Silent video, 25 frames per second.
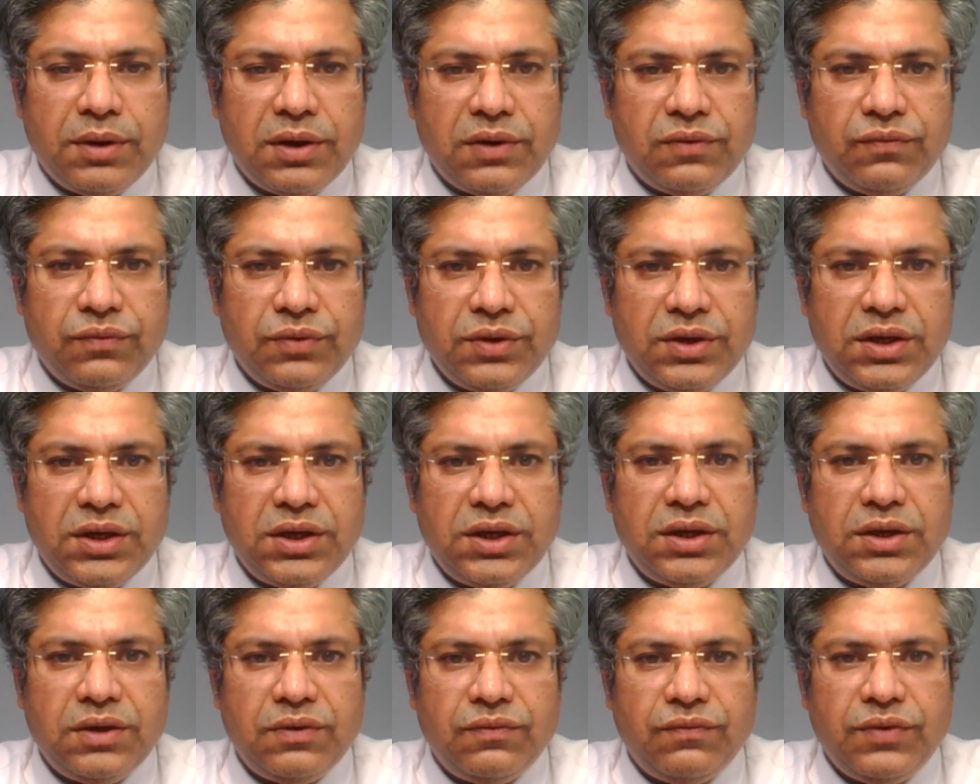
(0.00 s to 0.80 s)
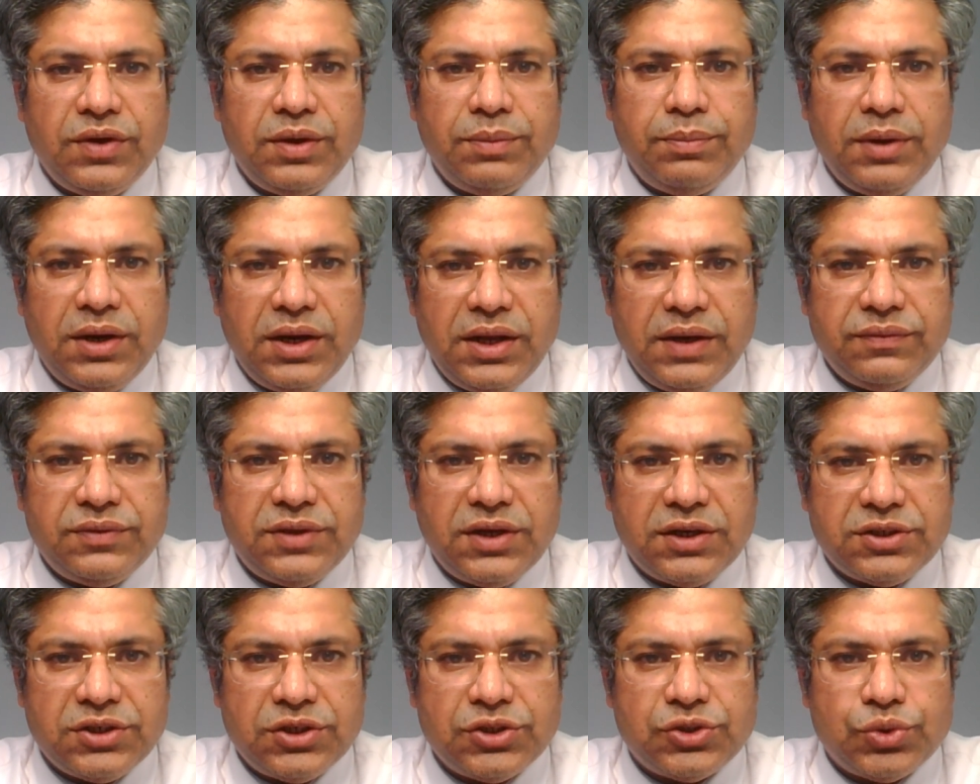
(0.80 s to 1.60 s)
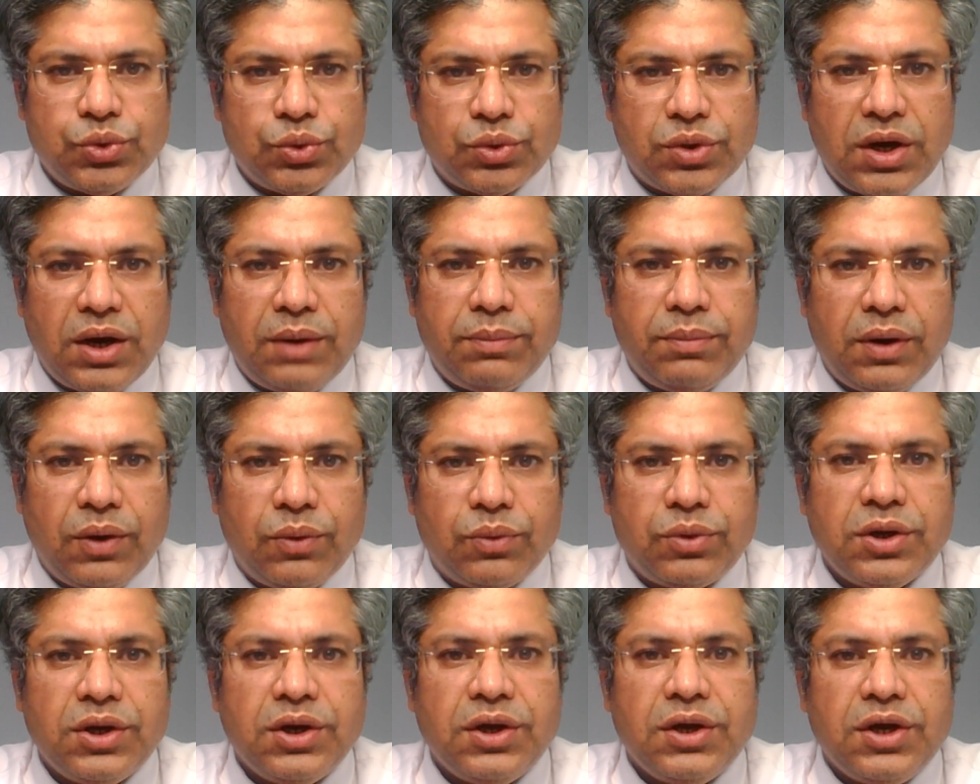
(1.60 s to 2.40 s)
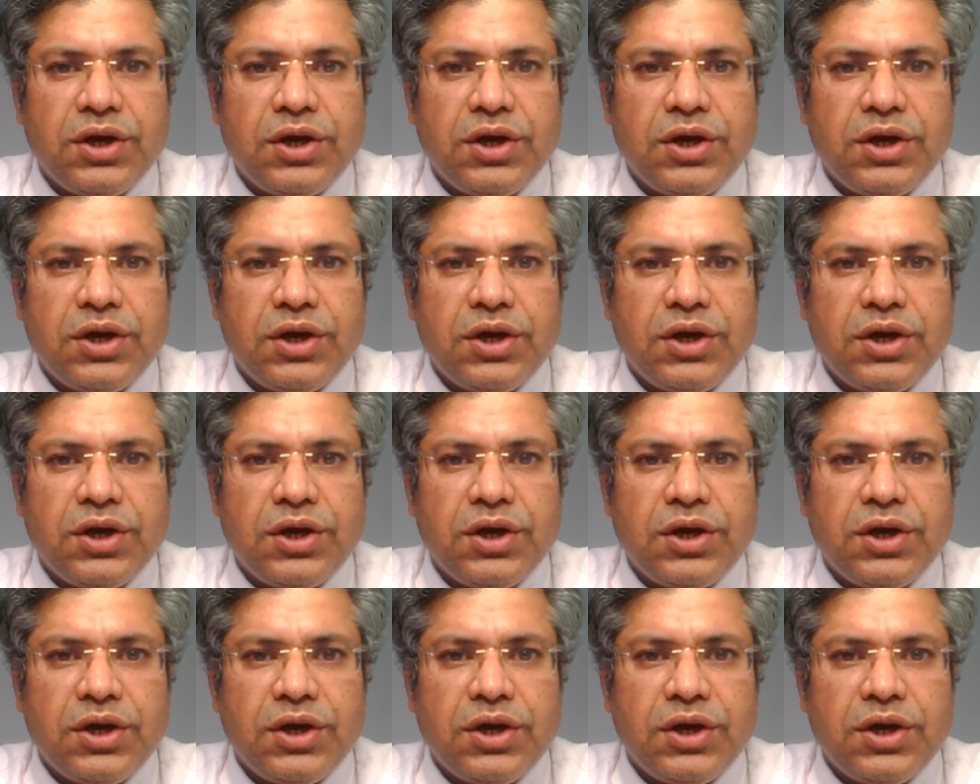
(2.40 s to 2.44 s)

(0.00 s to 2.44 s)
But we believe that it should come out.